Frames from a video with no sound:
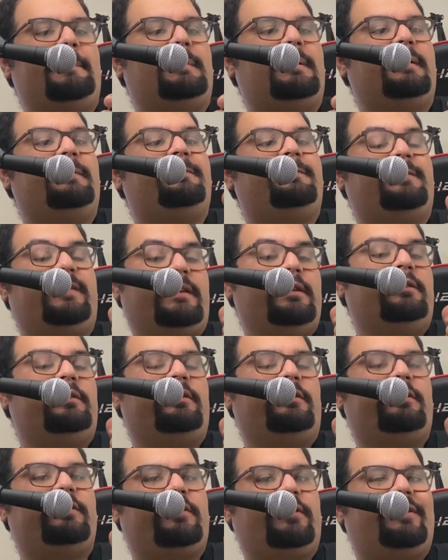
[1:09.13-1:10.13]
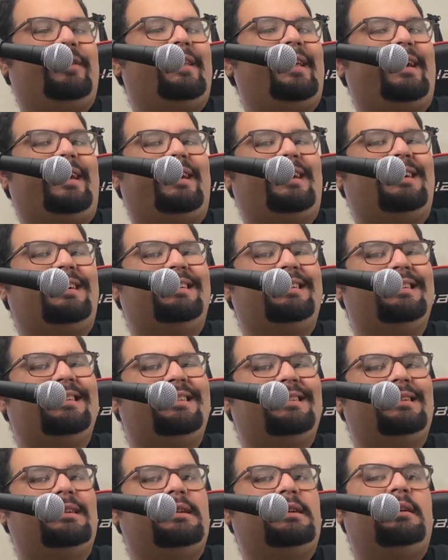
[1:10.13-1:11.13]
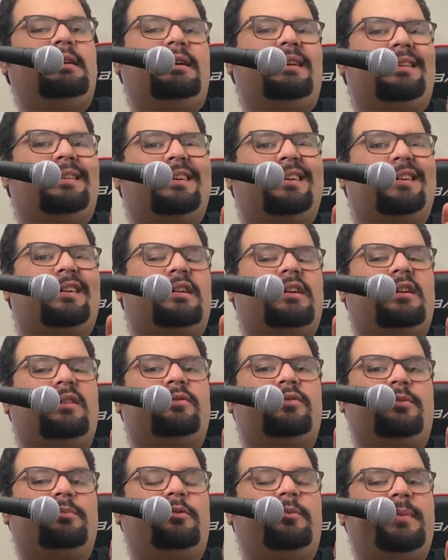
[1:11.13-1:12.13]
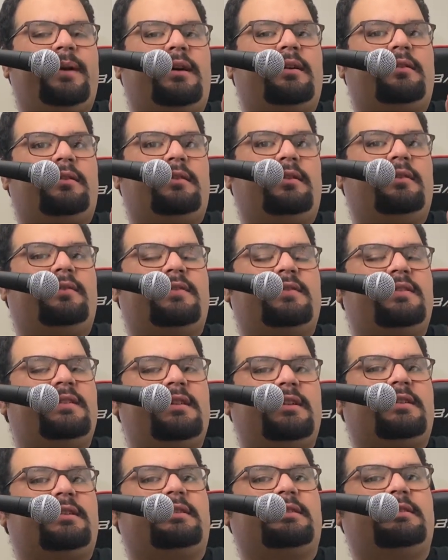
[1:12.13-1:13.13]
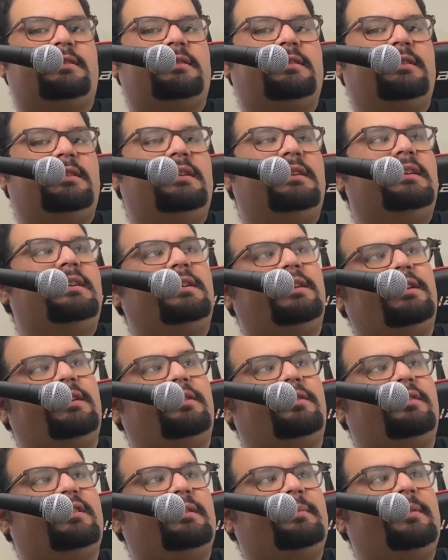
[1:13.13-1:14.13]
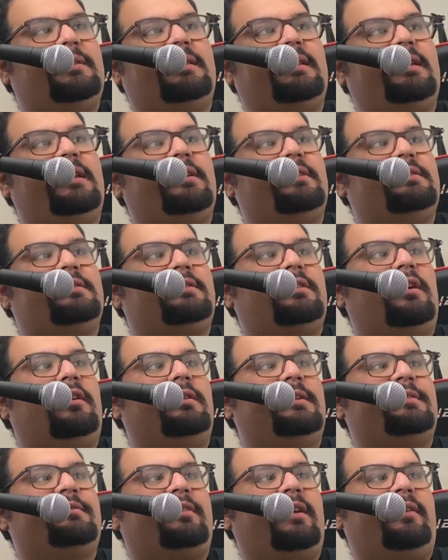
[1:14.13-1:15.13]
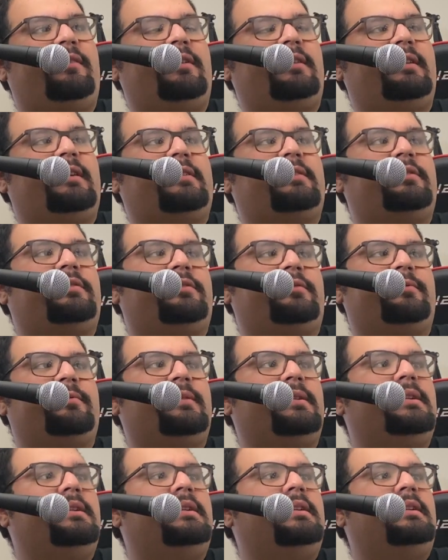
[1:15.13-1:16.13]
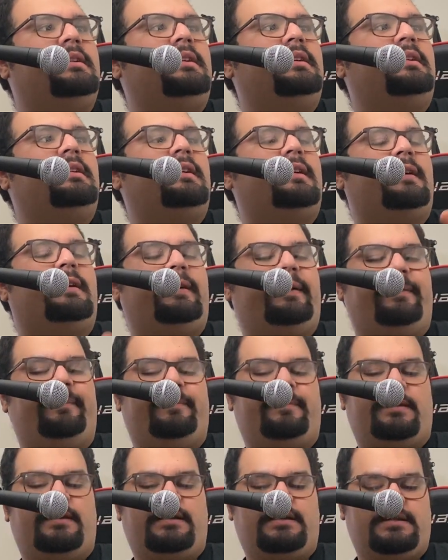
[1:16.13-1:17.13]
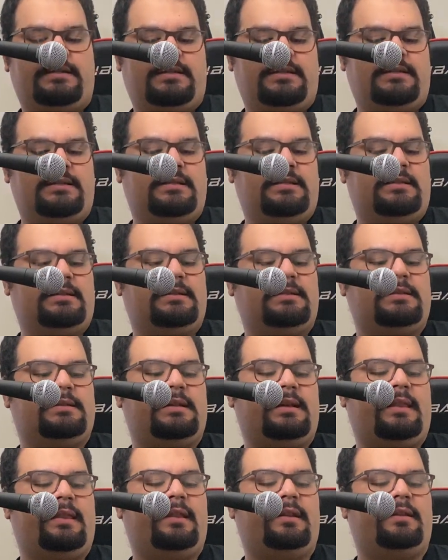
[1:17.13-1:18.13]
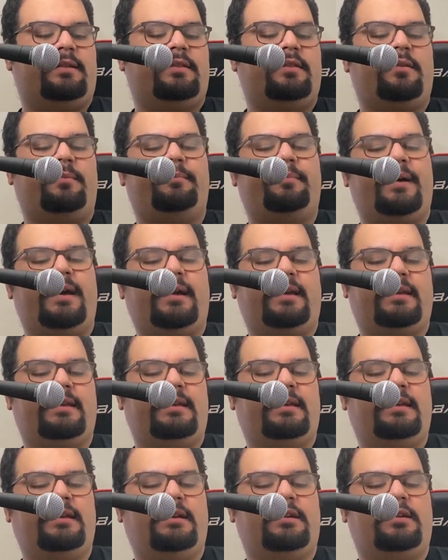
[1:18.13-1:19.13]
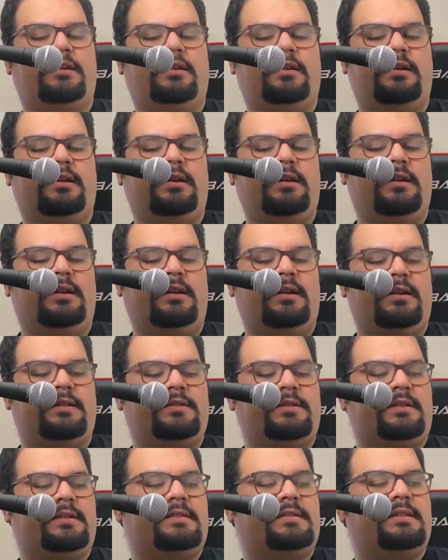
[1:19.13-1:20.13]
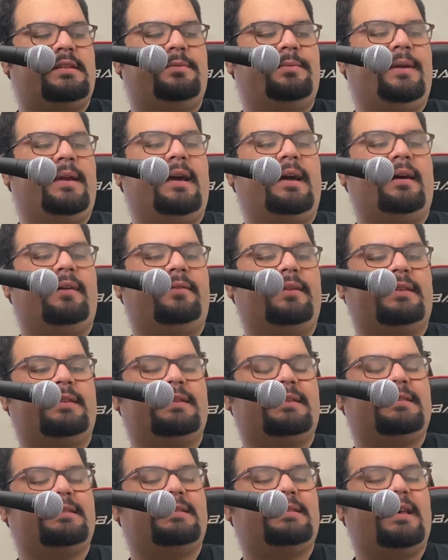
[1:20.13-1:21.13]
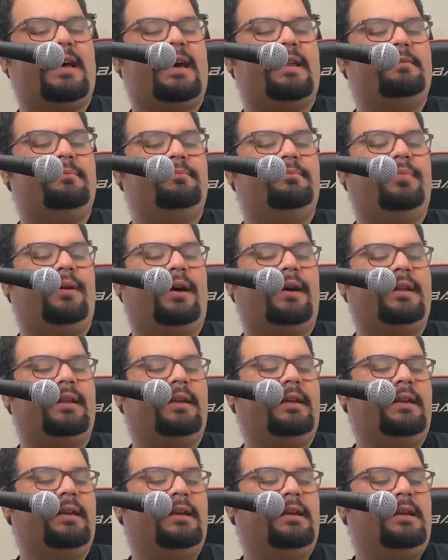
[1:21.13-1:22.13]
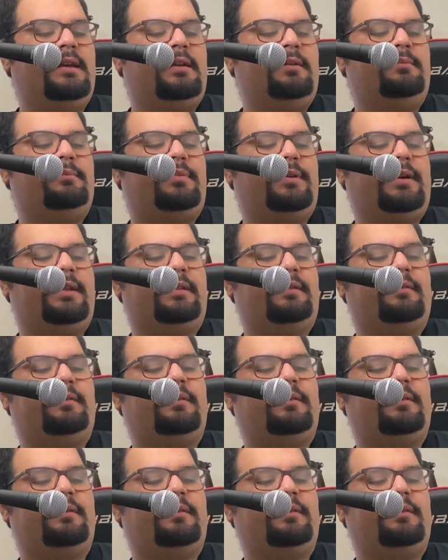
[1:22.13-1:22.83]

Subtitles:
It feels like a comfortable pair of sneakers, something that you just always gravitate to. And then in the back here, as you can see, it's a satin body, but